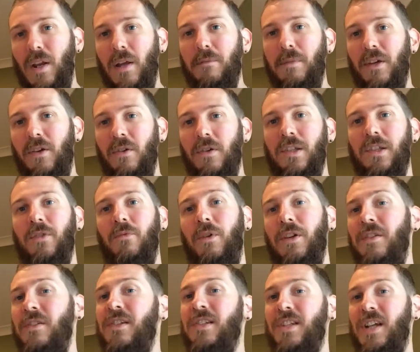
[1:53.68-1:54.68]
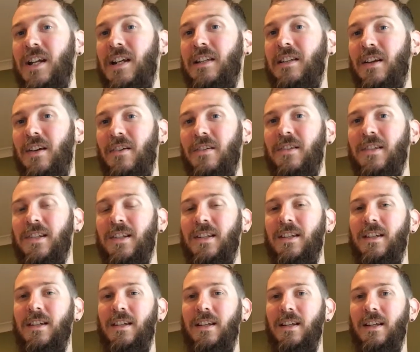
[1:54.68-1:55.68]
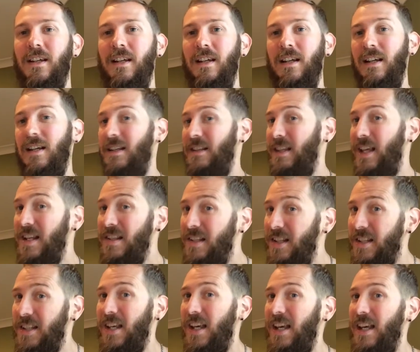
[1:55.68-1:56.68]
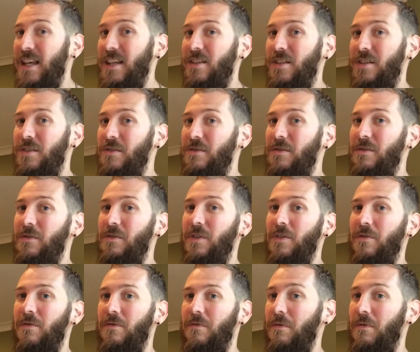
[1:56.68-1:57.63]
Because when you study those, there's the key to